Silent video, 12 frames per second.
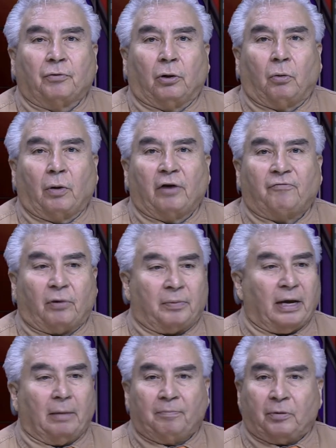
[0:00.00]
the lawyer from
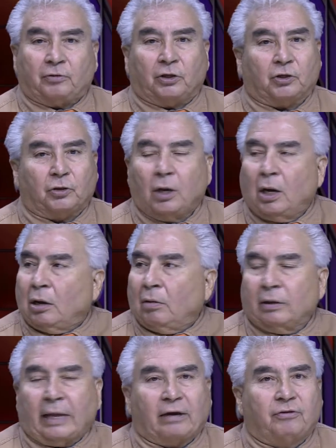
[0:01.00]
him put this
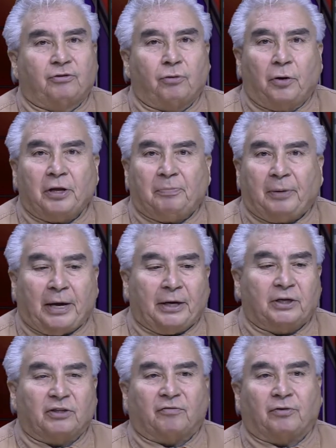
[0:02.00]
like 30
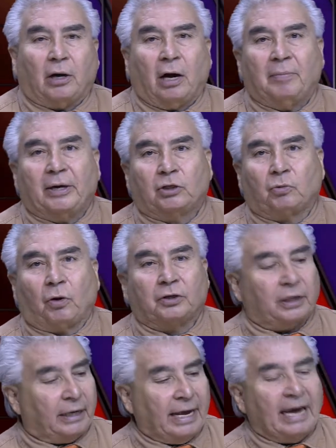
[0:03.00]
pages of comment
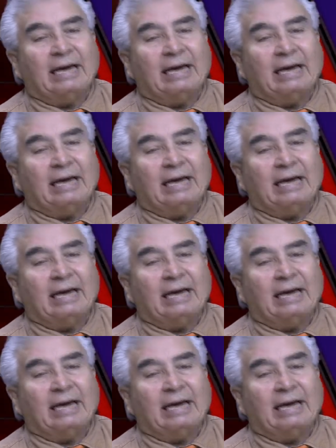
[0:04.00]
towards it.